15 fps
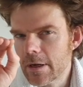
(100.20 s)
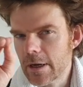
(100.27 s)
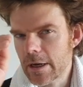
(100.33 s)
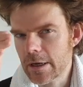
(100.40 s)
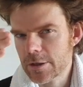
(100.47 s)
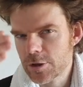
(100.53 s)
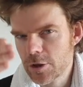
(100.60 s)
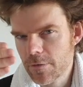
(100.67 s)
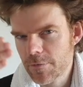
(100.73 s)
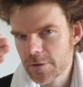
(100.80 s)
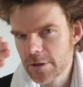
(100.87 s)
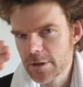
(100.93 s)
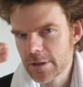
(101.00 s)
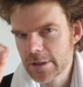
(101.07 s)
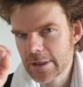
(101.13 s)
surface
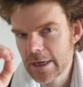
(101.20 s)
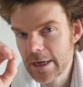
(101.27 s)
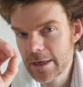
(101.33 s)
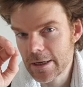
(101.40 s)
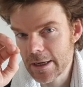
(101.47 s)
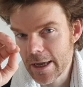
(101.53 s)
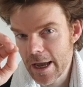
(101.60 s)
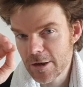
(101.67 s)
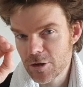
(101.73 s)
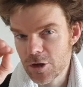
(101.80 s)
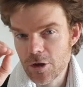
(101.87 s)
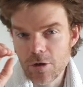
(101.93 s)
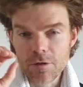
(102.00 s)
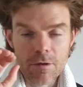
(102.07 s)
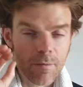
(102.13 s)
of the skin, catching
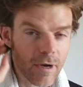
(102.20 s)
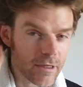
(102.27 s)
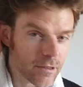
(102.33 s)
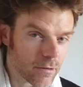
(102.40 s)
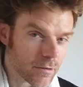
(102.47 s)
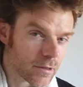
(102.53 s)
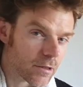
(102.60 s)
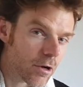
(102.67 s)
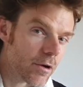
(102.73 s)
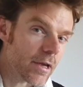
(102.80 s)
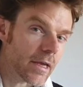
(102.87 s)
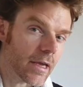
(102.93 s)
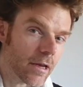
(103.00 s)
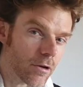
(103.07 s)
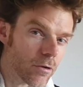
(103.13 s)
on the muscles going
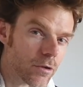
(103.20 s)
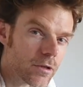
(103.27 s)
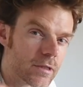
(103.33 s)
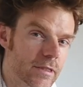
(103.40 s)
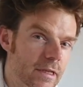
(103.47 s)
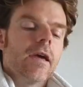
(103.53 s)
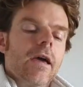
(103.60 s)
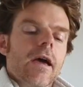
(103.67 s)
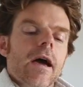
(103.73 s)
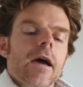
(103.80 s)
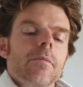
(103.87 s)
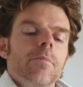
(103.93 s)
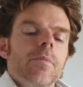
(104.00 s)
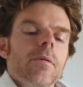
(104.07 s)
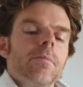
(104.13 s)
here north and south,
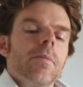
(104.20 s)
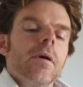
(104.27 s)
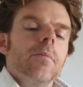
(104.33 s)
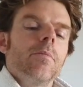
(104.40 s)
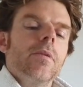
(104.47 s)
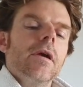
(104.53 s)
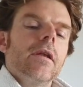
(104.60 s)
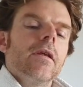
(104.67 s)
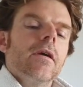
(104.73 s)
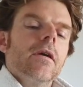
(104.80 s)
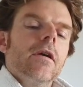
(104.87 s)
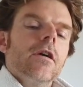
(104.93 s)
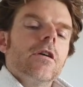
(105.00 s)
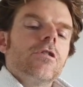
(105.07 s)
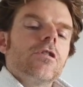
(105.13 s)
and bit by bit
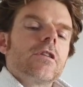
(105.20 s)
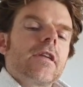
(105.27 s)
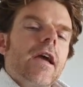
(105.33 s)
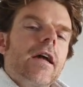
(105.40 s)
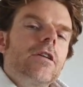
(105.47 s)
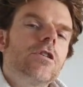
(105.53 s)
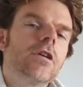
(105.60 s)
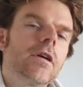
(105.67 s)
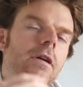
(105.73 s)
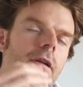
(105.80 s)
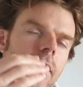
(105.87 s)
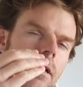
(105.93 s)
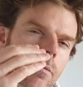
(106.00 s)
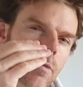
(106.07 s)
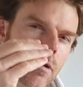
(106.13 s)
just catching a
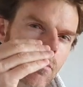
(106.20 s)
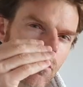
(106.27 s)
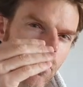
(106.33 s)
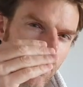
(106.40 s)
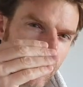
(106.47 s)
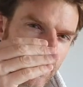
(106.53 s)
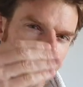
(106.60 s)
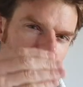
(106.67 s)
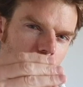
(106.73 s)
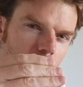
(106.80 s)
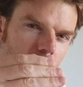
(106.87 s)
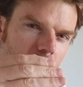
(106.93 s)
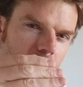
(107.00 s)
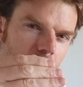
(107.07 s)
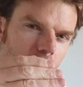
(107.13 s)
little bit more of a deeper
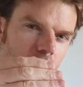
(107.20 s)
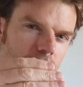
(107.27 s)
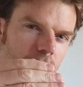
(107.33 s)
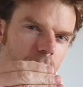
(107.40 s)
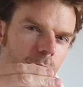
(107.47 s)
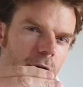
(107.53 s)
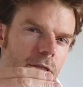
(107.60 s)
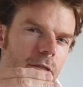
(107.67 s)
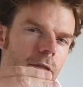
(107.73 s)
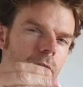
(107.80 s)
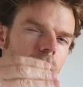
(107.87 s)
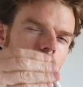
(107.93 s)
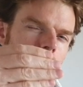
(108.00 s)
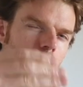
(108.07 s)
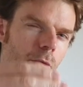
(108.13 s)
layer onto the muscle, a
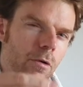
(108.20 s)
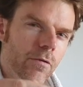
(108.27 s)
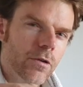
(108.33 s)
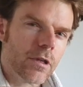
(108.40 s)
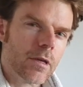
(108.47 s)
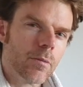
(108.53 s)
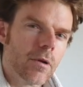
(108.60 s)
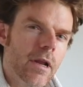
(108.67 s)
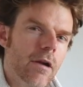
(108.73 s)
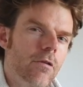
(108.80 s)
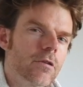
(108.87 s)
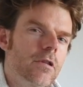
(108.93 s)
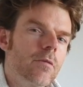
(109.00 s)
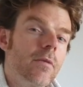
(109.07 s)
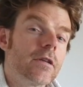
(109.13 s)
little bit more of a deeper layer
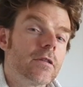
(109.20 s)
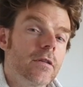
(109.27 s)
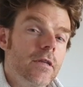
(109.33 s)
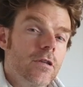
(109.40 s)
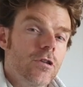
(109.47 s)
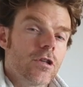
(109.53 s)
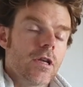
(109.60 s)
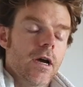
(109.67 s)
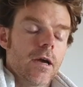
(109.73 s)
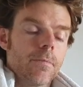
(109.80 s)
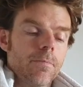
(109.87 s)
onto the muscle each time.